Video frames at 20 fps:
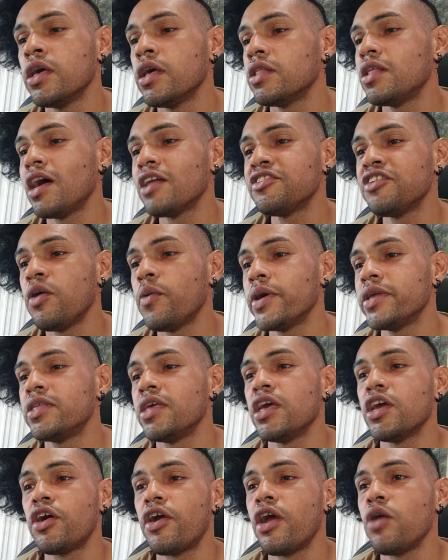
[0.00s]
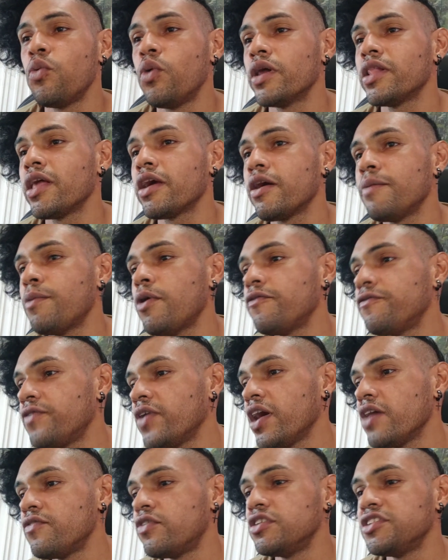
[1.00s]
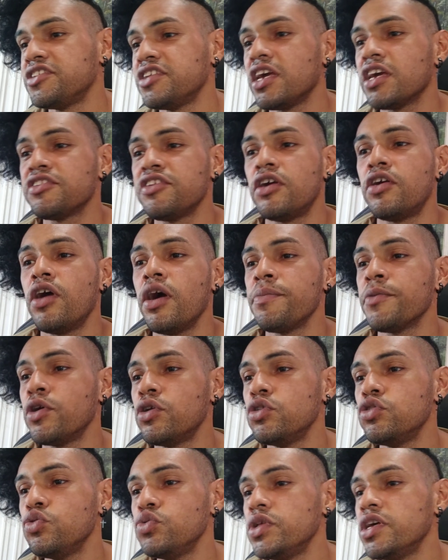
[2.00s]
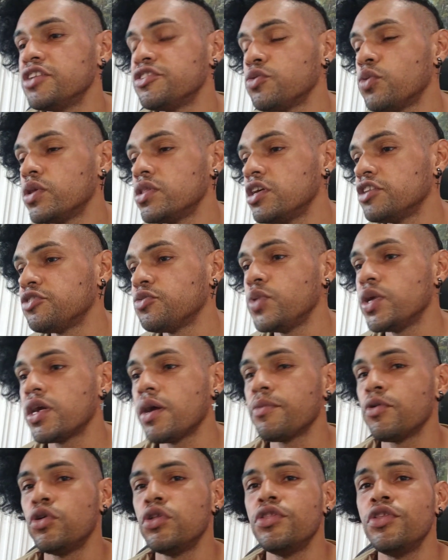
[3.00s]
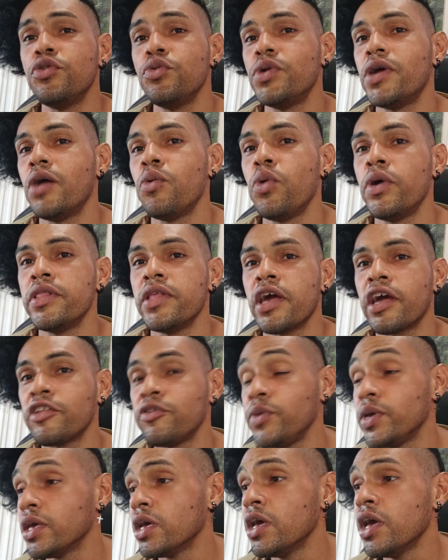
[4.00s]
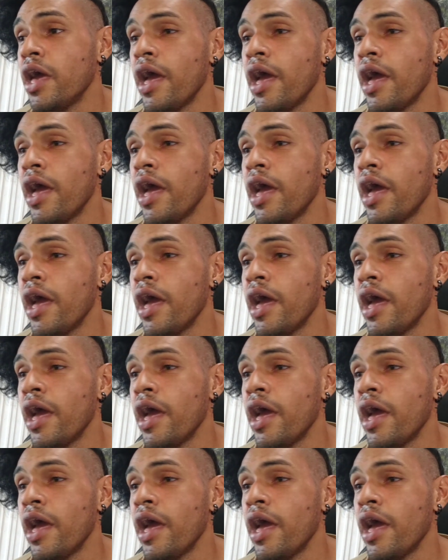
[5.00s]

That's how I think, or I want like about 5 or 6, or I'm gonna do this one this week, I'm gonna do that one next week.